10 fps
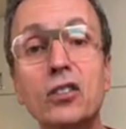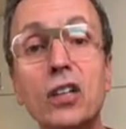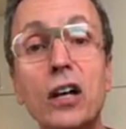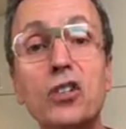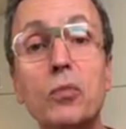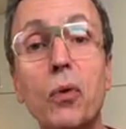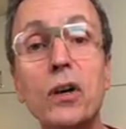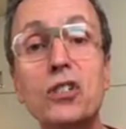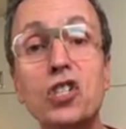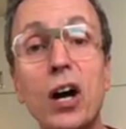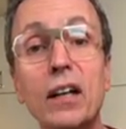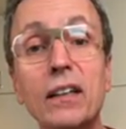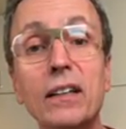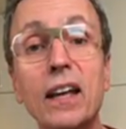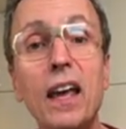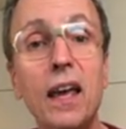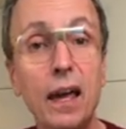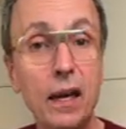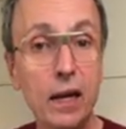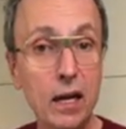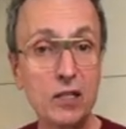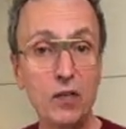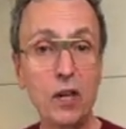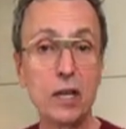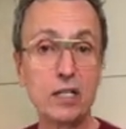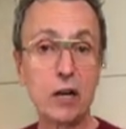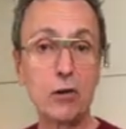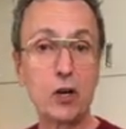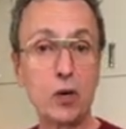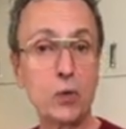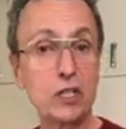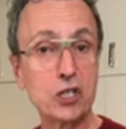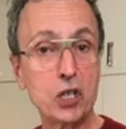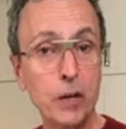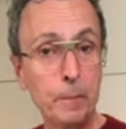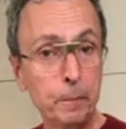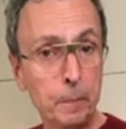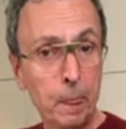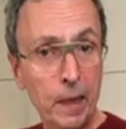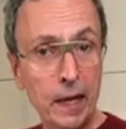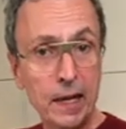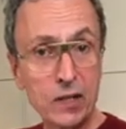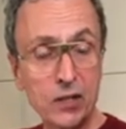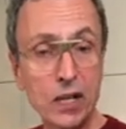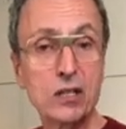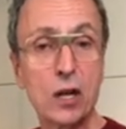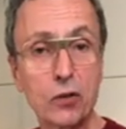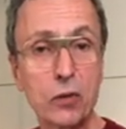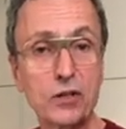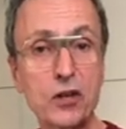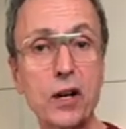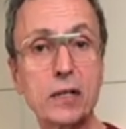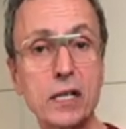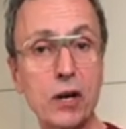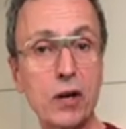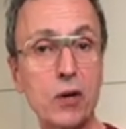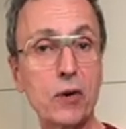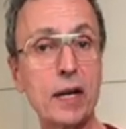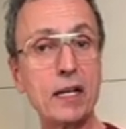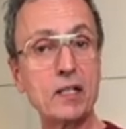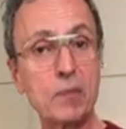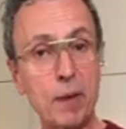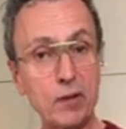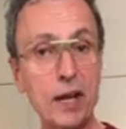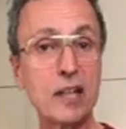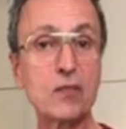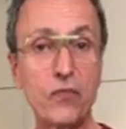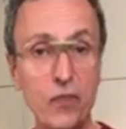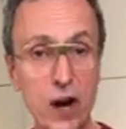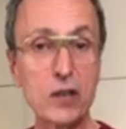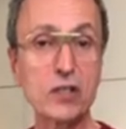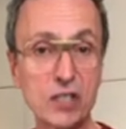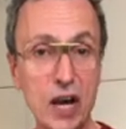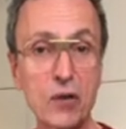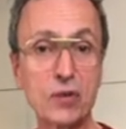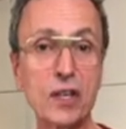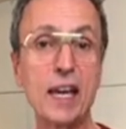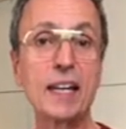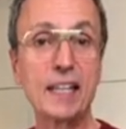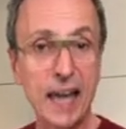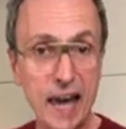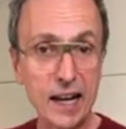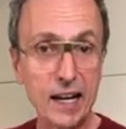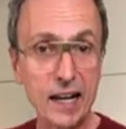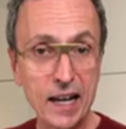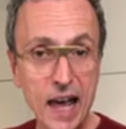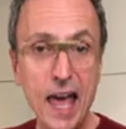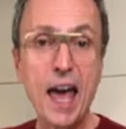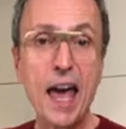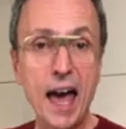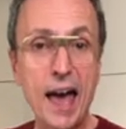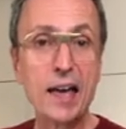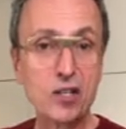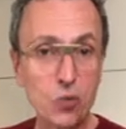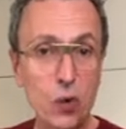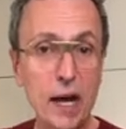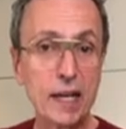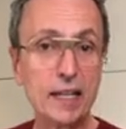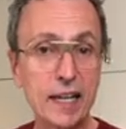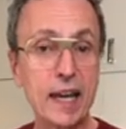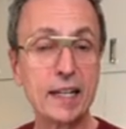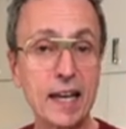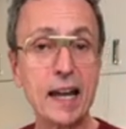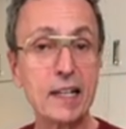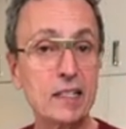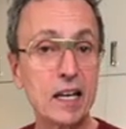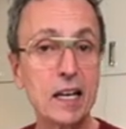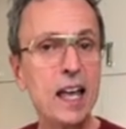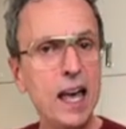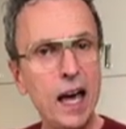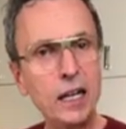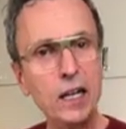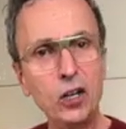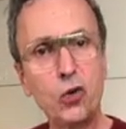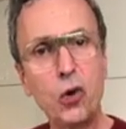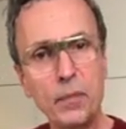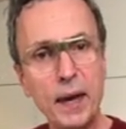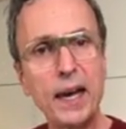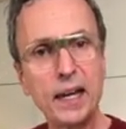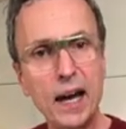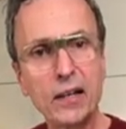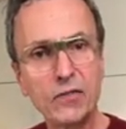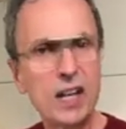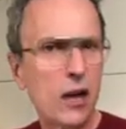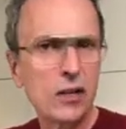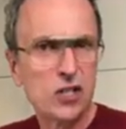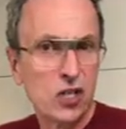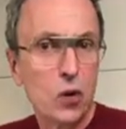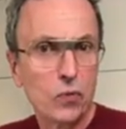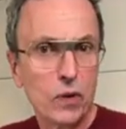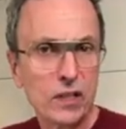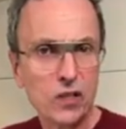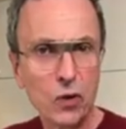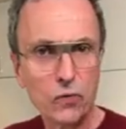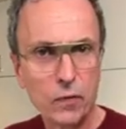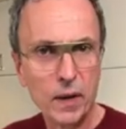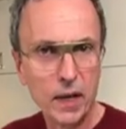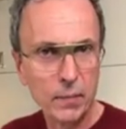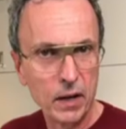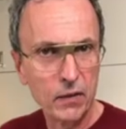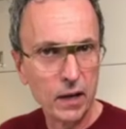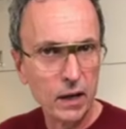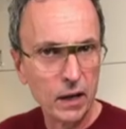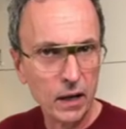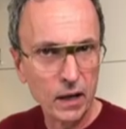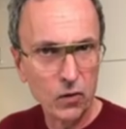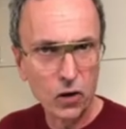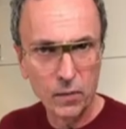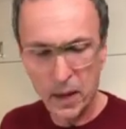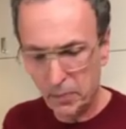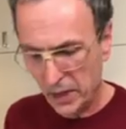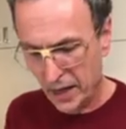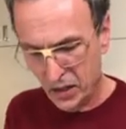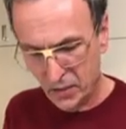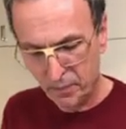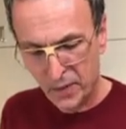in Kingsville, Ontario, which is in southwestern Ontario. It is about as far south in Canada as one can get. And it's a little gourmet kind of town. It's known for being a bit of a gourmet place.